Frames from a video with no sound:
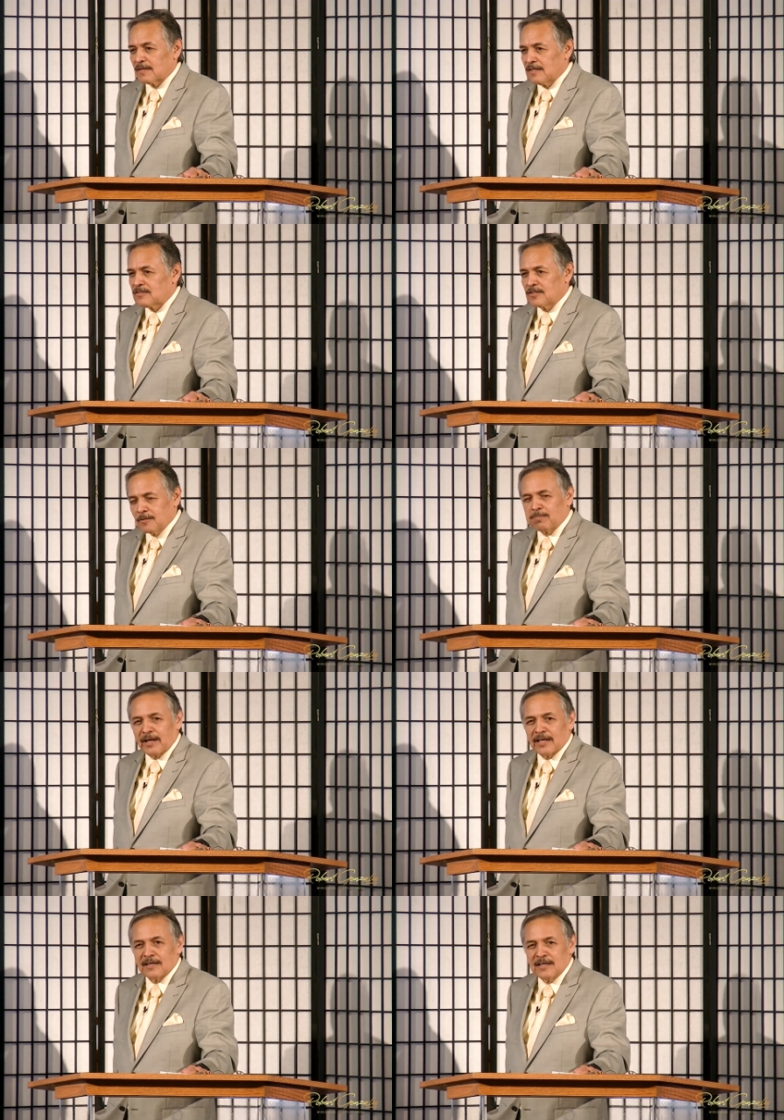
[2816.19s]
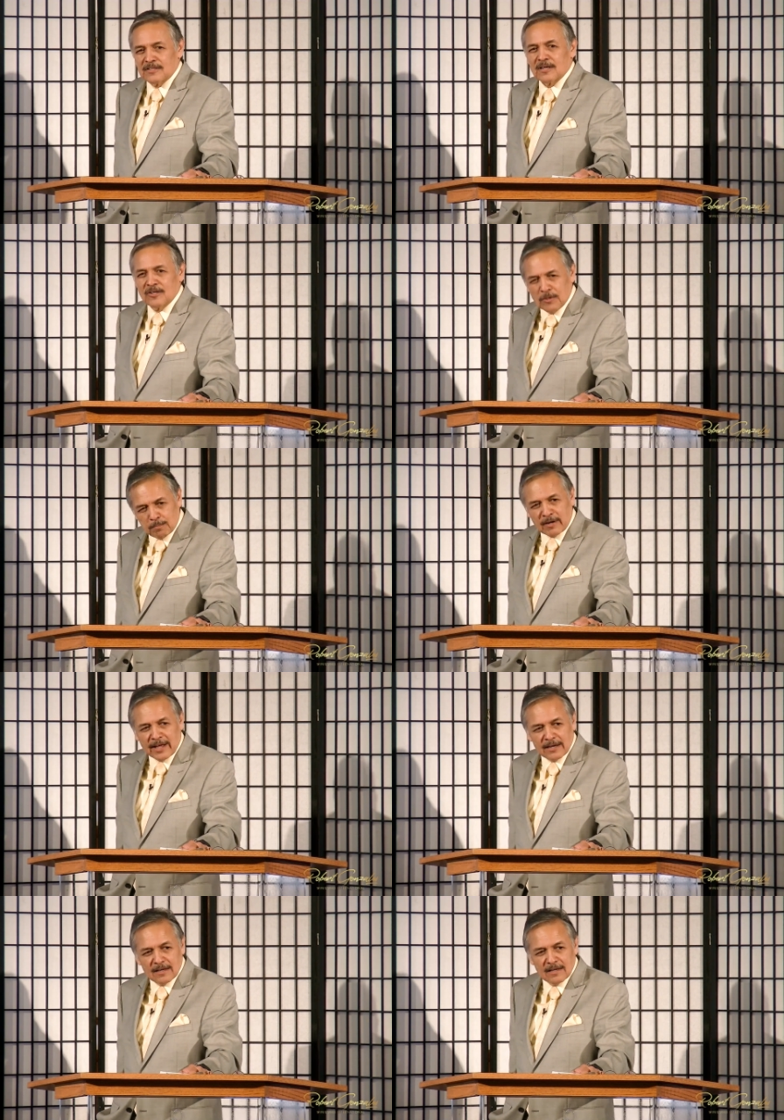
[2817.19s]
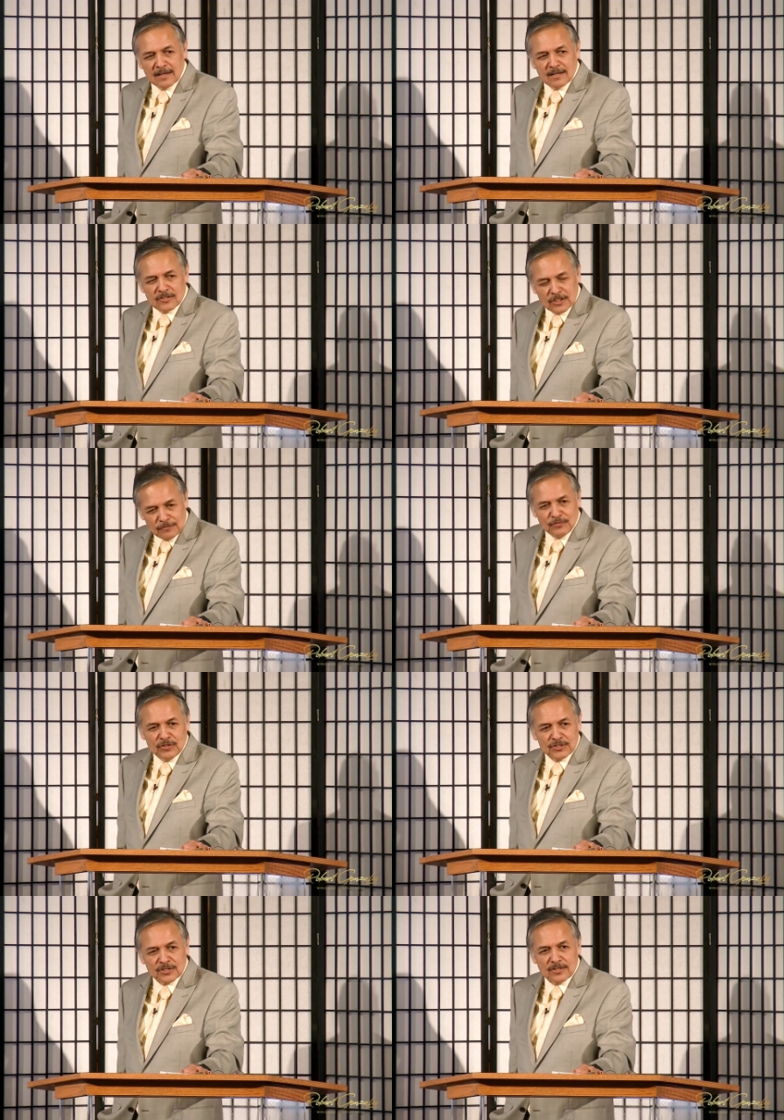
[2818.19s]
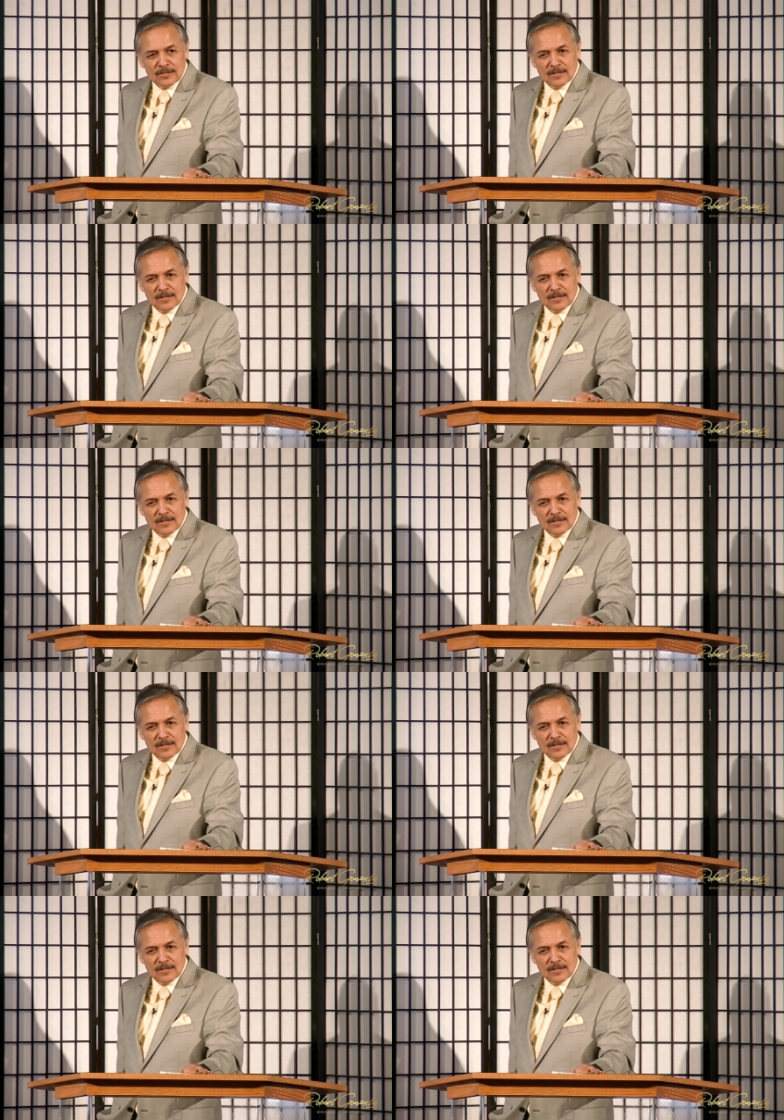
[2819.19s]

It's a good plan. It's a good plan. It's a good future.